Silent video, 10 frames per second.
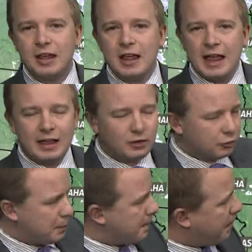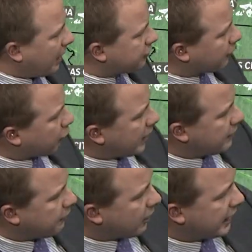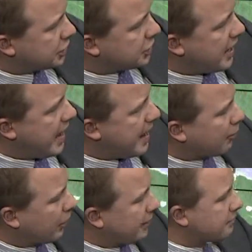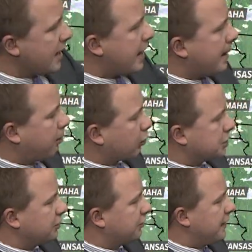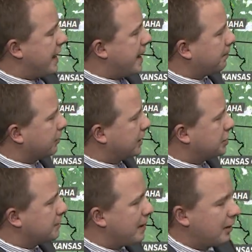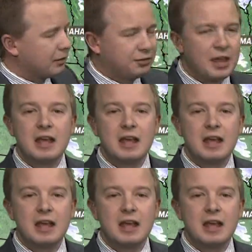and there's been bouts of rainfall actually hammering portions of the Appalachian Mountains.